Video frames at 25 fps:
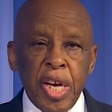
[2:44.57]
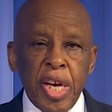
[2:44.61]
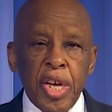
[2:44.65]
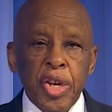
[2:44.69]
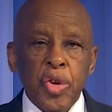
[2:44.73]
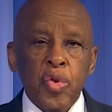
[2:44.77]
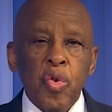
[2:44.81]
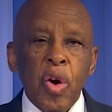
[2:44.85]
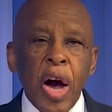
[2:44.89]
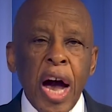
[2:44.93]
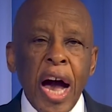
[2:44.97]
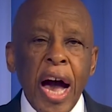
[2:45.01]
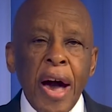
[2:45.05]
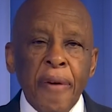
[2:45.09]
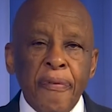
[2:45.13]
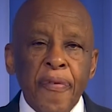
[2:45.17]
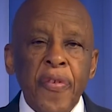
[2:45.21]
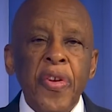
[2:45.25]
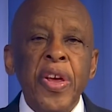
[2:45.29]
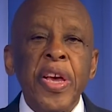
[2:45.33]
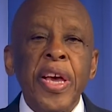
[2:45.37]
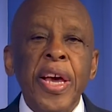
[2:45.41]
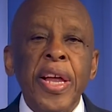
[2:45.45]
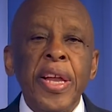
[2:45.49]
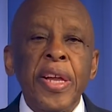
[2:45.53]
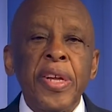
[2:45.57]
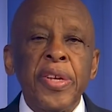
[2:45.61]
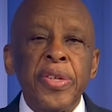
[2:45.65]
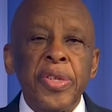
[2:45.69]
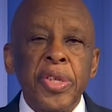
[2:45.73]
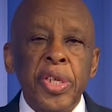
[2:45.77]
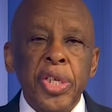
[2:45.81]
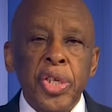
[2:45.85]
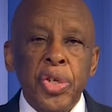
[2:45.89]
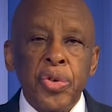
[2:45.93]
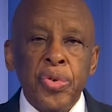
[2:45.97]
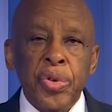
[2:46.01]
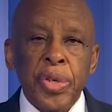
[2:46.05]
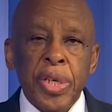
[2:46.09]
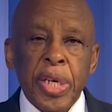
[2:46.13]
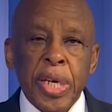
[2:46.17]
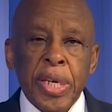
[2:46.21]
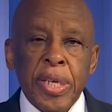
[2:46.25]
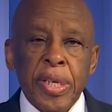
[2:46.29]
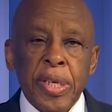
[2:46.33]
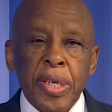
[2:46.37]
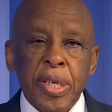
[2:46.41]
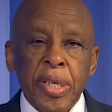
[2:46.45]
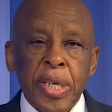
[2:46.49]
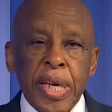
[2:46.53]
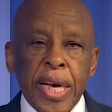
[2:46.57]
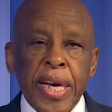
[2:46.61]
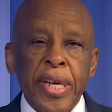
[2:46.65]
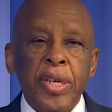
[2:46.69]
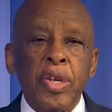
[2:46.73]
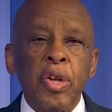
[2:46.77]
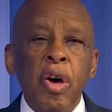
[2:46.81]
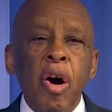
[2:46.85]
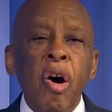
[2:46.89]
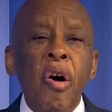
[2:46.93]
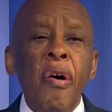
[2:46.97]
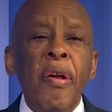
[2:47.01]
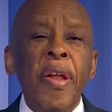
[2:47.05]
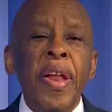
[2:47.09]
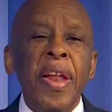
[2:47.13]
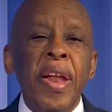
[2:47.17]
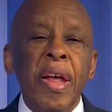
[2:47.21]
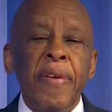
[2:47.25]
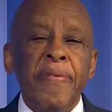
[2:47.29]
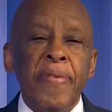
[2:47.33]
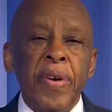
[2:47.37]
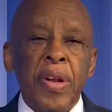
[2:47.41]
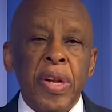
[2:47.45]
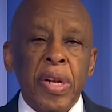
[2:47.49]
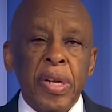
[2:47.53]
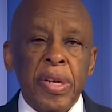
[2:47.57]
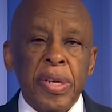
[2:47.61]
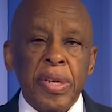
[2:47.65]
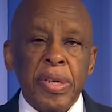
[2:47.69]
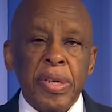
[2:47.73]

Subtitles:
to African institutions at all levels,